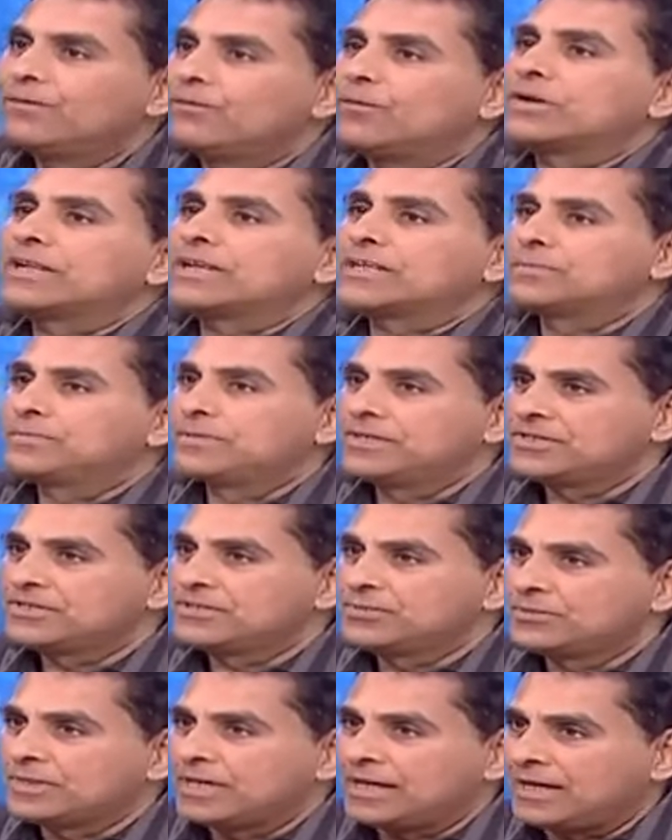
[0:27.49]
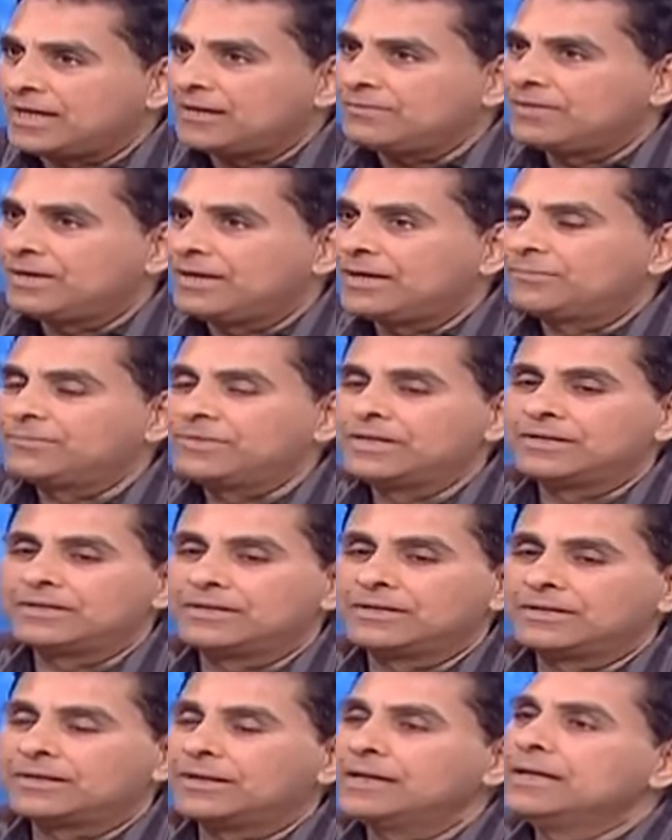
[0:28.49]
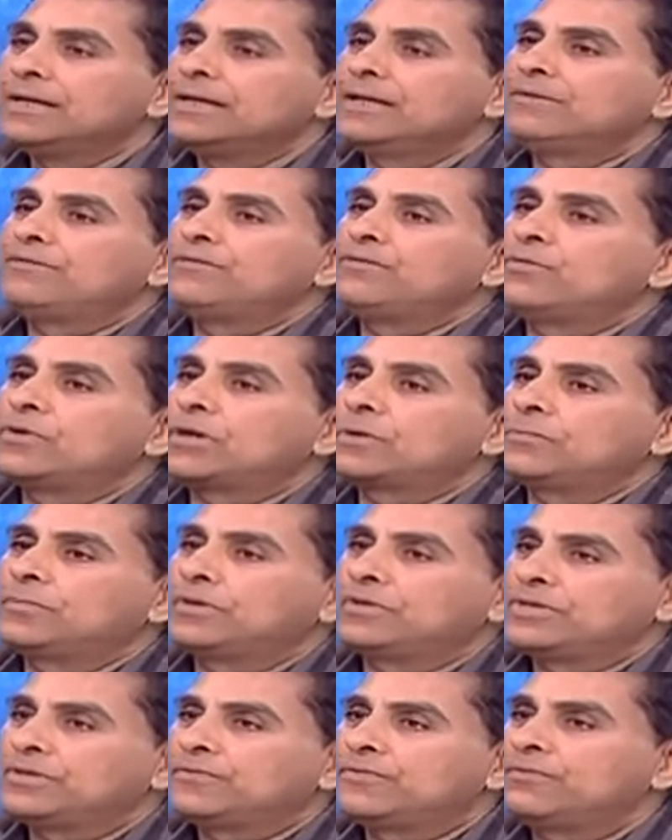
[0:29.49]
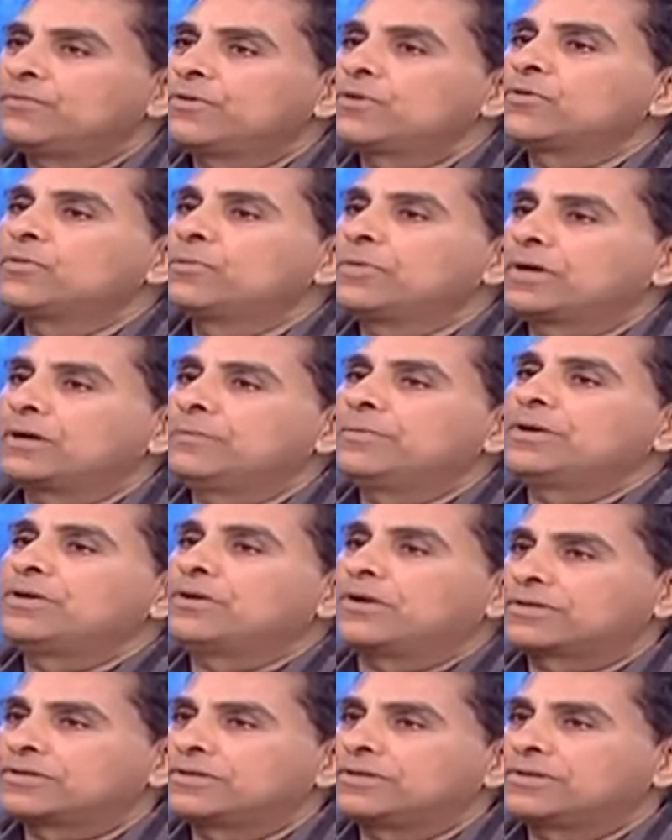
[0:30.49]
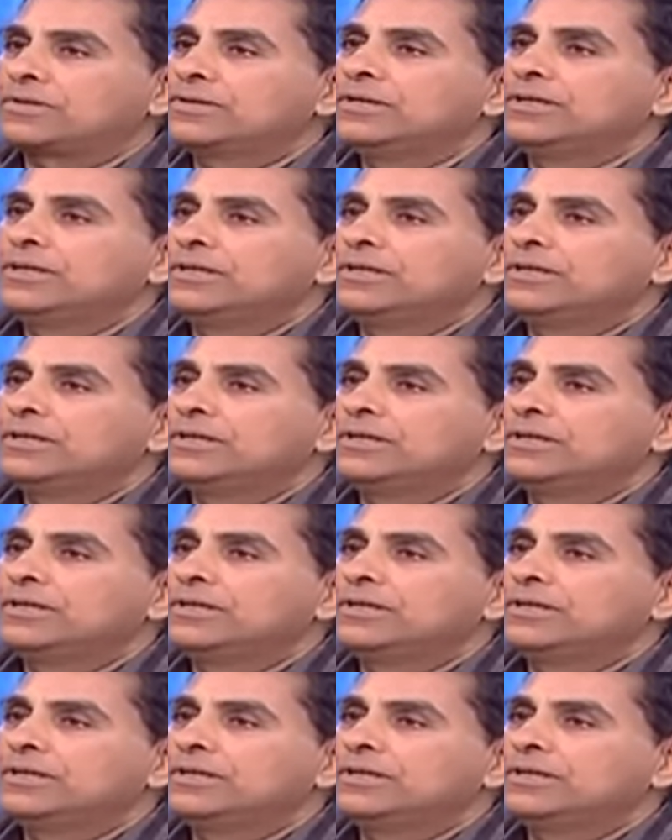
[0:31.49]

What experience do they have? Have they done, if you want to become a doctor,